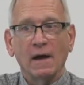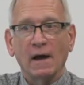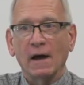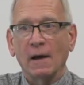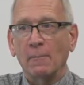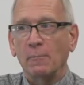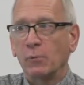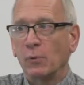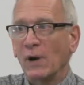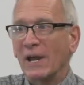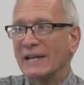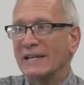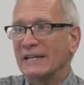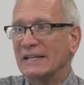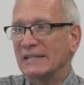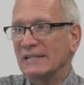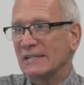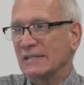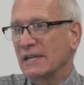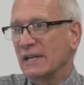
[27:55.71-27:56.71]
a break
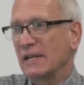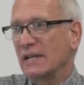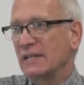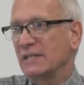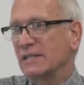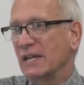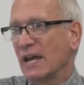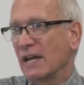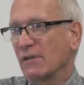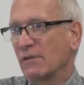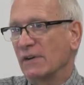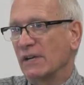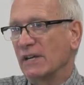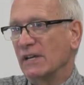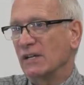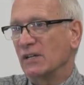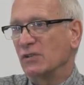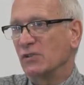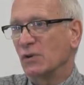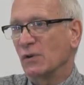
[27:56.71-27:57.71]
in skin integrity
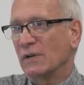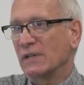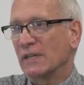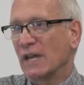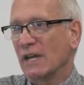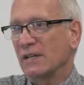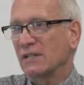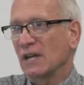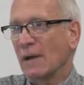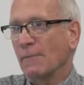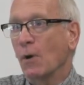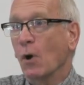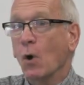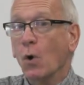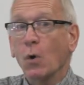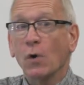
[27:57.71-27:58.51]
during that time.